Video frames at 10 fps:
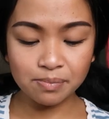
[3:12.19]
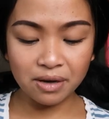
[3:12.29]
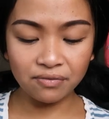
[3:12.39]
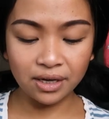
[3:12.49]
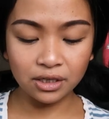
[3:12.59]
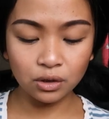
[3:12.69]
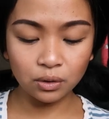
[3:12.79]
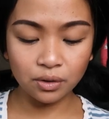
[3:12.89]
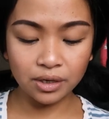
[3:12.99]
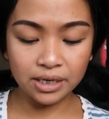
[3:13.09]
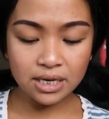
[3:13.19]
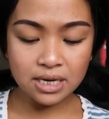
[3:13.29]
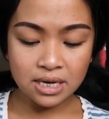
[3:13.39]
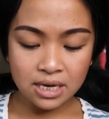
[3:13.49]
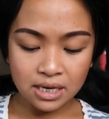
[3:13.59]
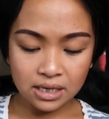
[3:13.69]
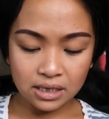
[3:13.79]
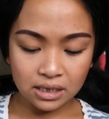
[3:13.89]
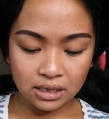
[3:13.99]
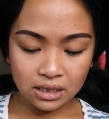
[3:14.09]
Is by Faded Glory,
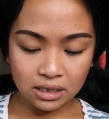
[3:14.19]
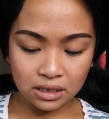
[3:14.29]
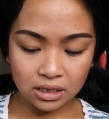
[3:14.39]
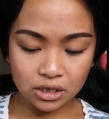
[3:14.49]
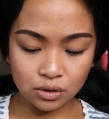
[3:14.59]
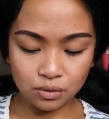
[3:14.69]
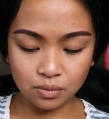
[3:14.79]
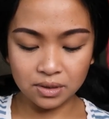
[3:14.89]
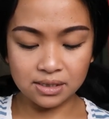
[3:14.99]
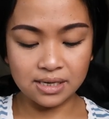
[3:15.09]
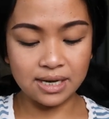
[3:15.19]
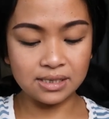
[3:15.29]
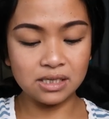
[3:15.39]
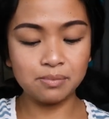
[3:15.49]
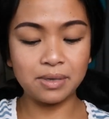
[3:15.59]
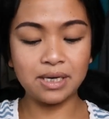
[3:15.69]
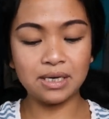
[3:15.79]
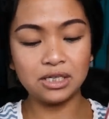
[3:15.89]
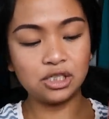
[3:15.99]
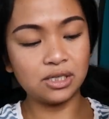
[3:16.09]
and don't know what the size is,
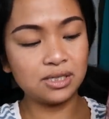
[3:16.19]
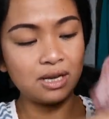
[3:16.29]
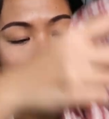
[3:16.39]
but it's just